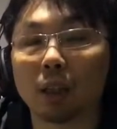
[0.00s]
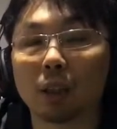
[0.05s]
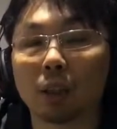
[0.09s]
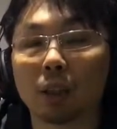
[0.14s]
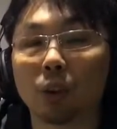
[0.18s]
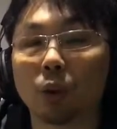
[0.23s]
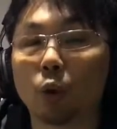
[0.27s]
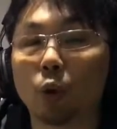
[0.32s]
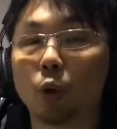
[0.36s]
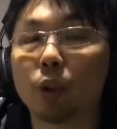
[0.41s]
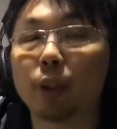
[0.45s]
The
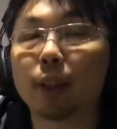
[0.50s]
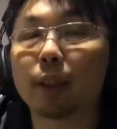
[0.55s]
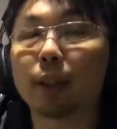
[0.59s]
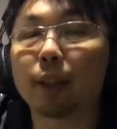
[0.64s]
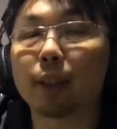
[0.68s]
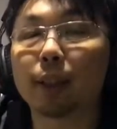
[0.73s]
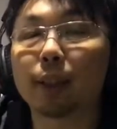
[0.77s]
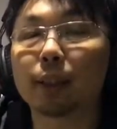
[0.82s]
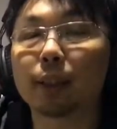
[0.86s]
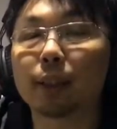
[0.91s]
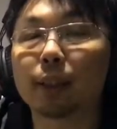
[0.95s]
only
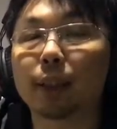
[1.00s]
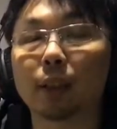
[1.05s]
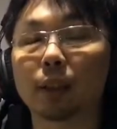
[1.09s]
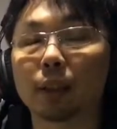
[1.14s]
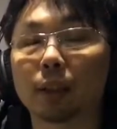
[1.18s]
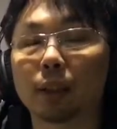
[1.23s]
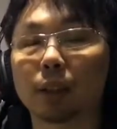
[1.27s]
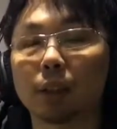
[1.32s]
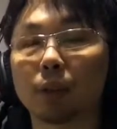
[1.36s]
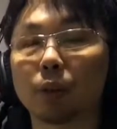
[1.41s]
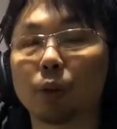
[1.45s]
things that
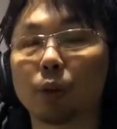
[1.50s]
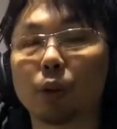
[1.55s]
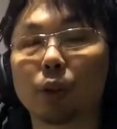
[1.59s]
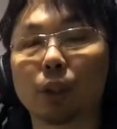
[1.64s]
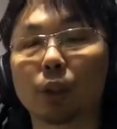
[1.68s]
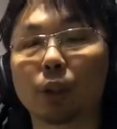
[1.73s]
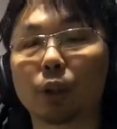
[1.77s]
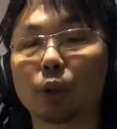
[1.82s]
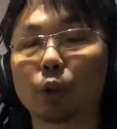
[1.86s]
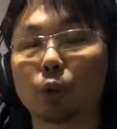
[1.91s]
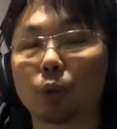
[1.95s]
you all need
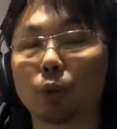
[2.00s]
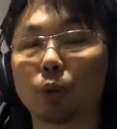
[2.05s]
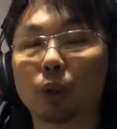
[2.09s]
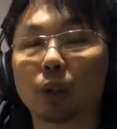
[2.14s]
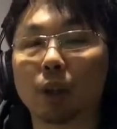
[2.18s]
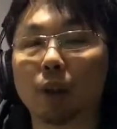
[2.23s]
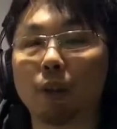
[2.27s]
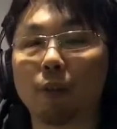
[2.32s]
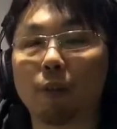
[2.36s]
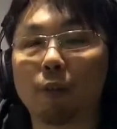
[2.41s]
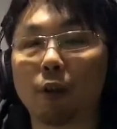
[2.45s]
to look
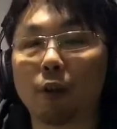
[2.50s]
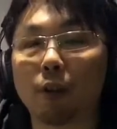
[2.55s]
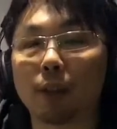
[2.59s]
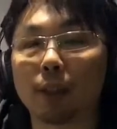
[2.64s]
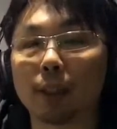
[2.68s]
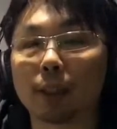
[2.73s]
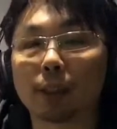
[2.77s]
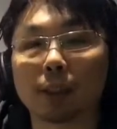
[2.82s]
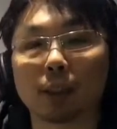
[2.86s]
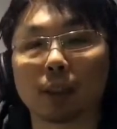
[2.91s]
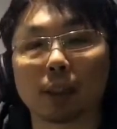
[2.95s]
out for
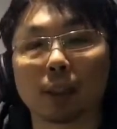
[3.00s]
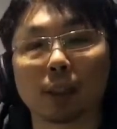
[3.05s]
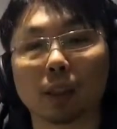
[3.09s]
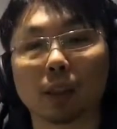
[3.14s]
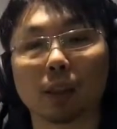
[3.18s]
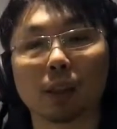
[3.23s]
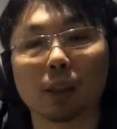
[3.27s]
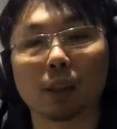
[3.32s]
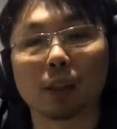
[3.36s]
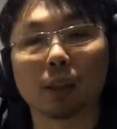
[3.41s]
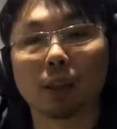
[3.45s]
is the
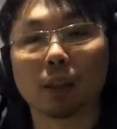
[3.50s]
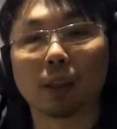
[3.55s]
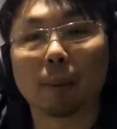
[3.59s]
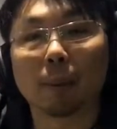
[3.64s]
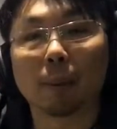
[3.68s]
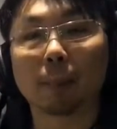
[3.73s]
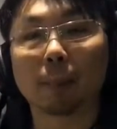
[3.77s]
back